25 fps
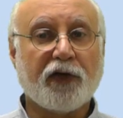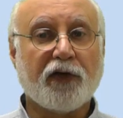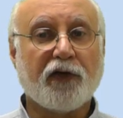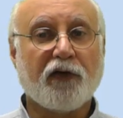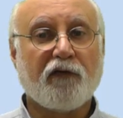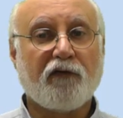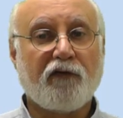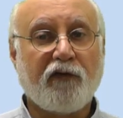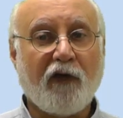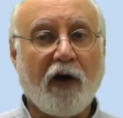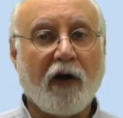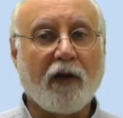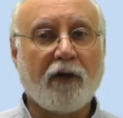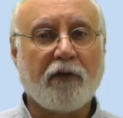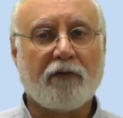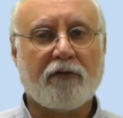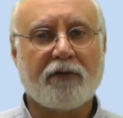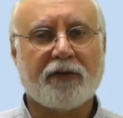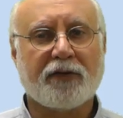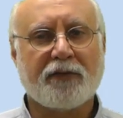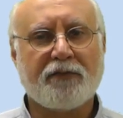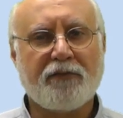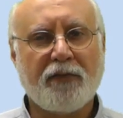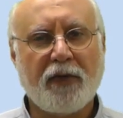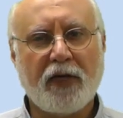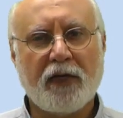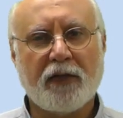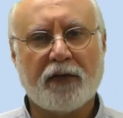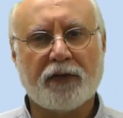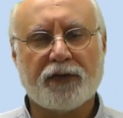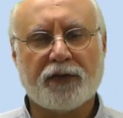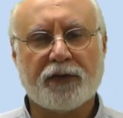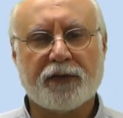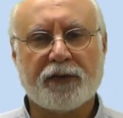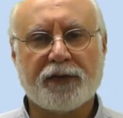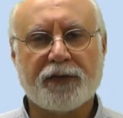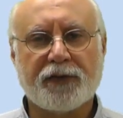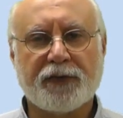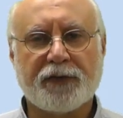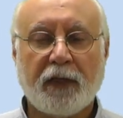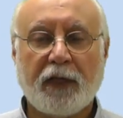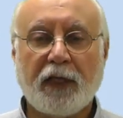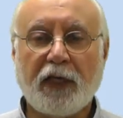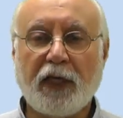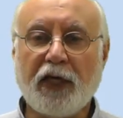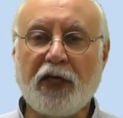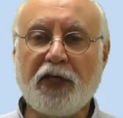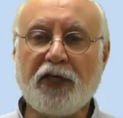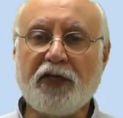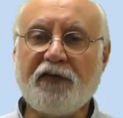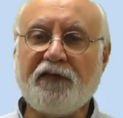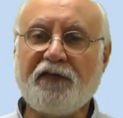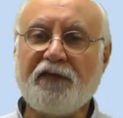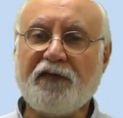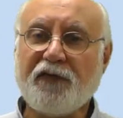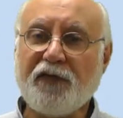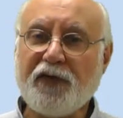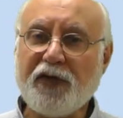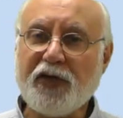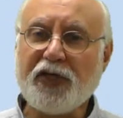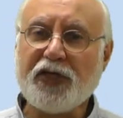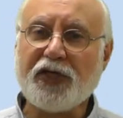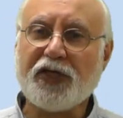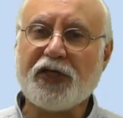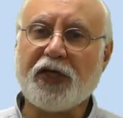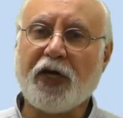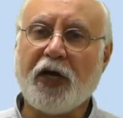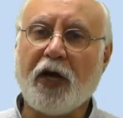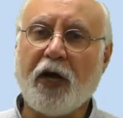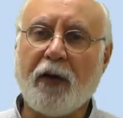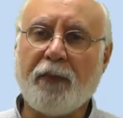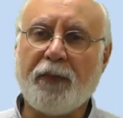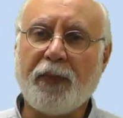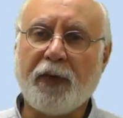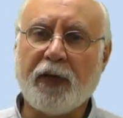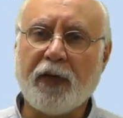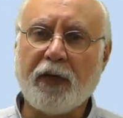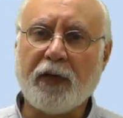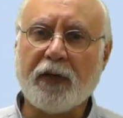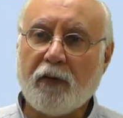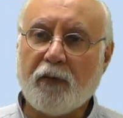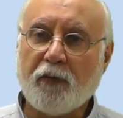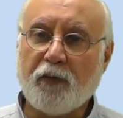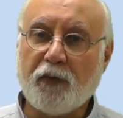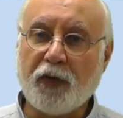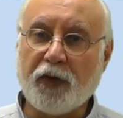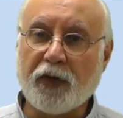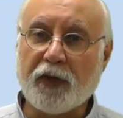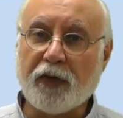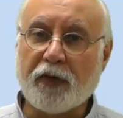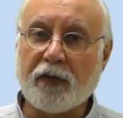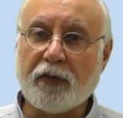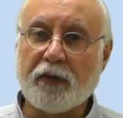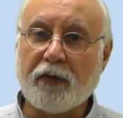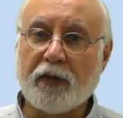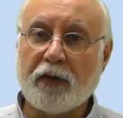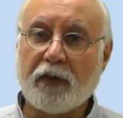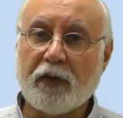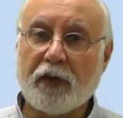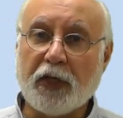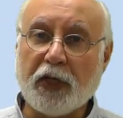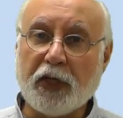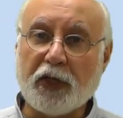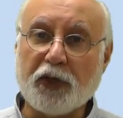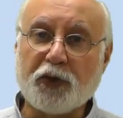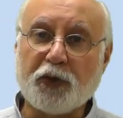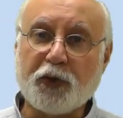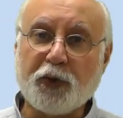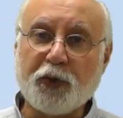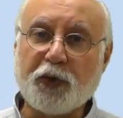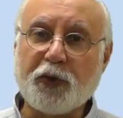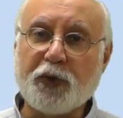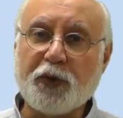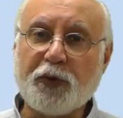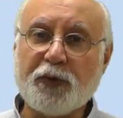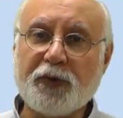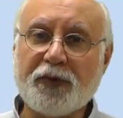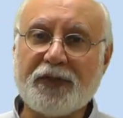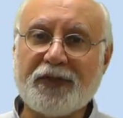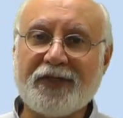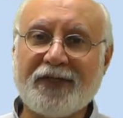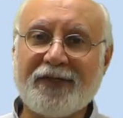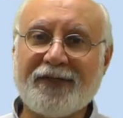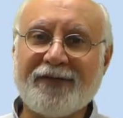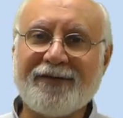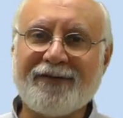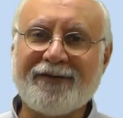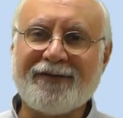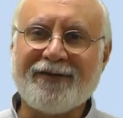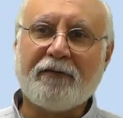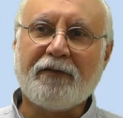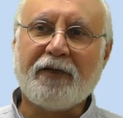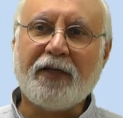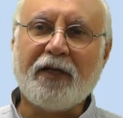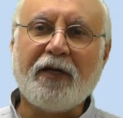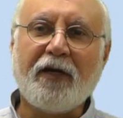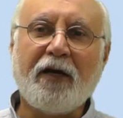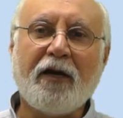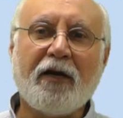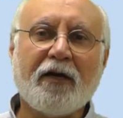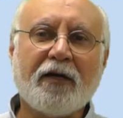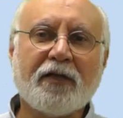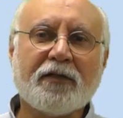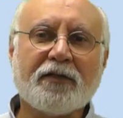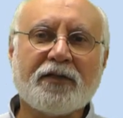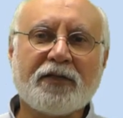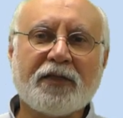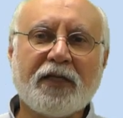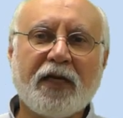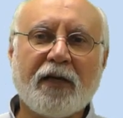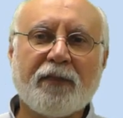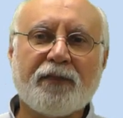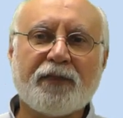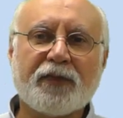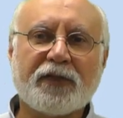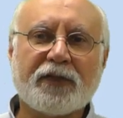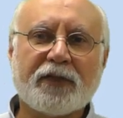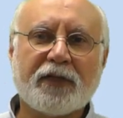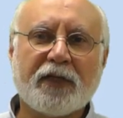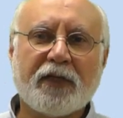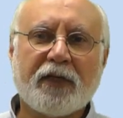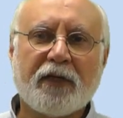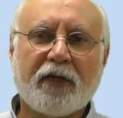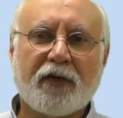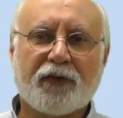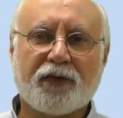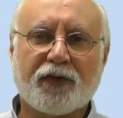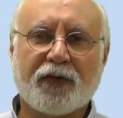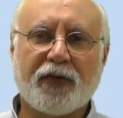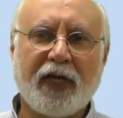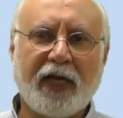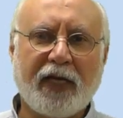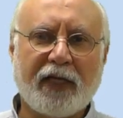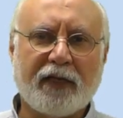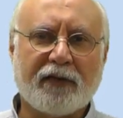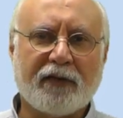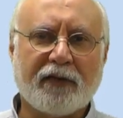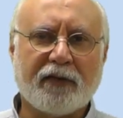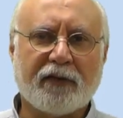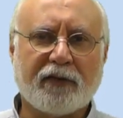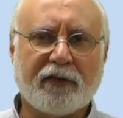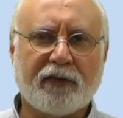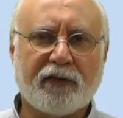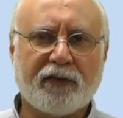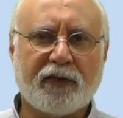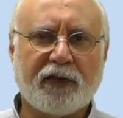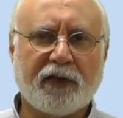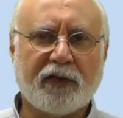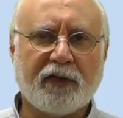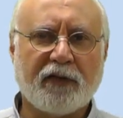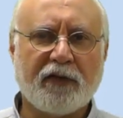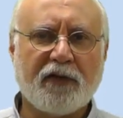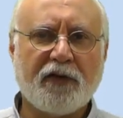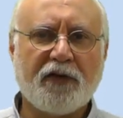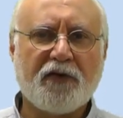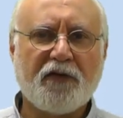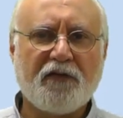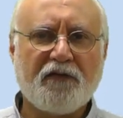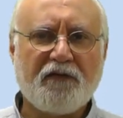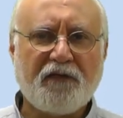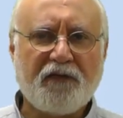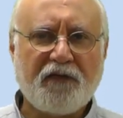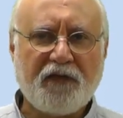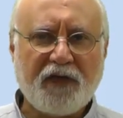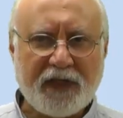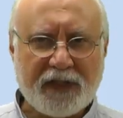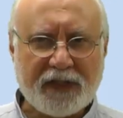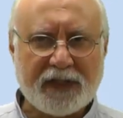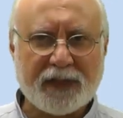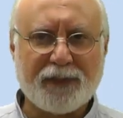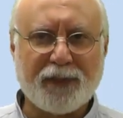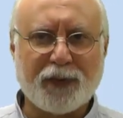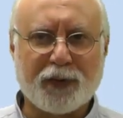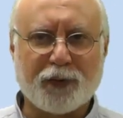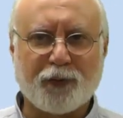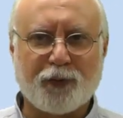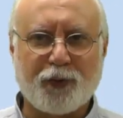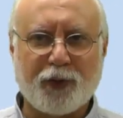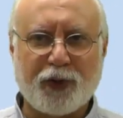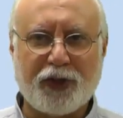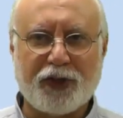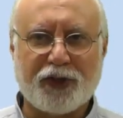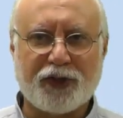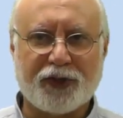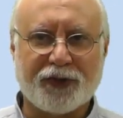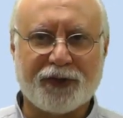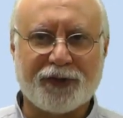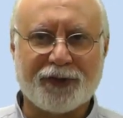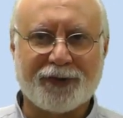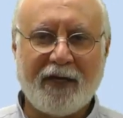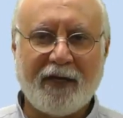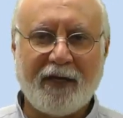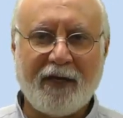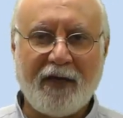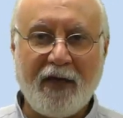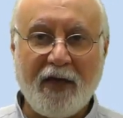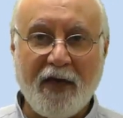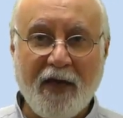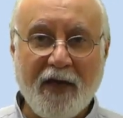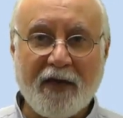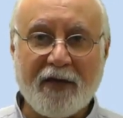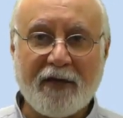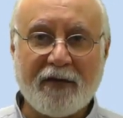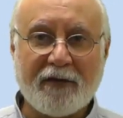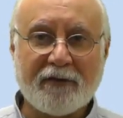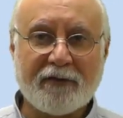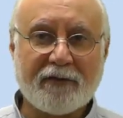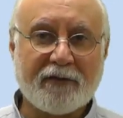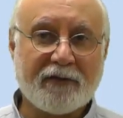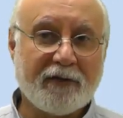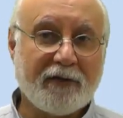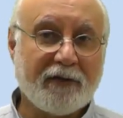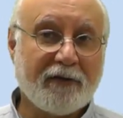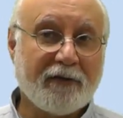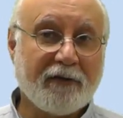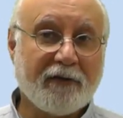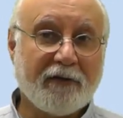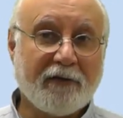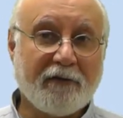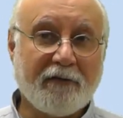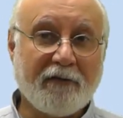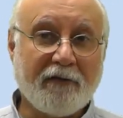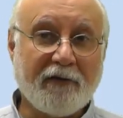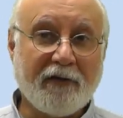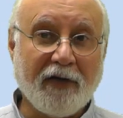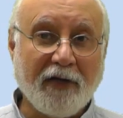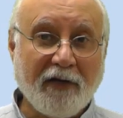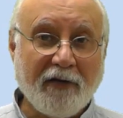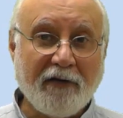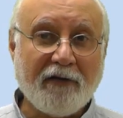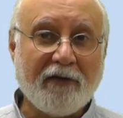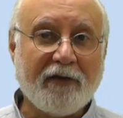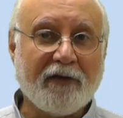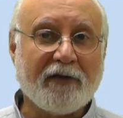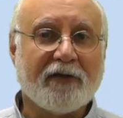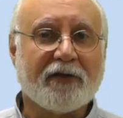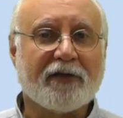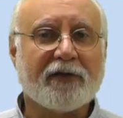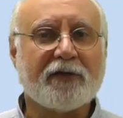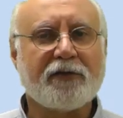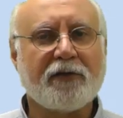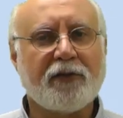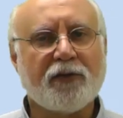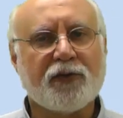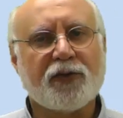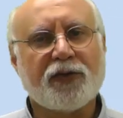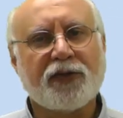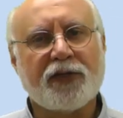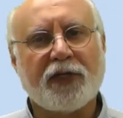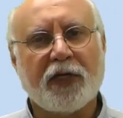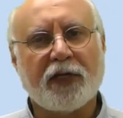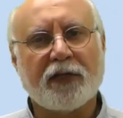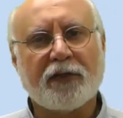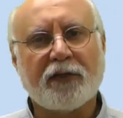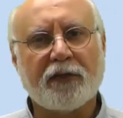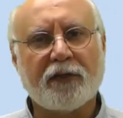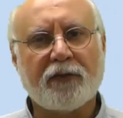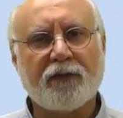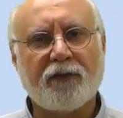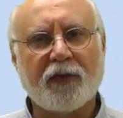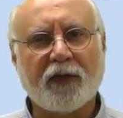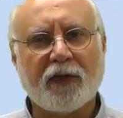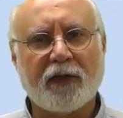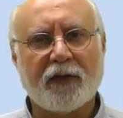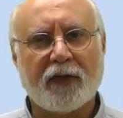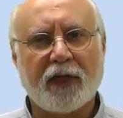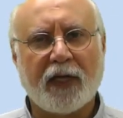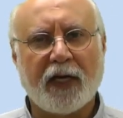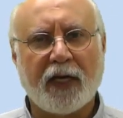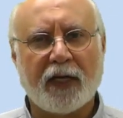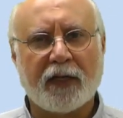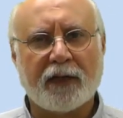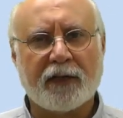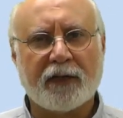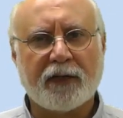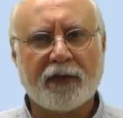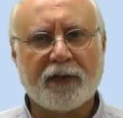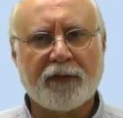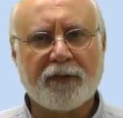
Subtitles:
following modules. In the first topic, we are introducing the concepts related to the feasible region and anything associated with that.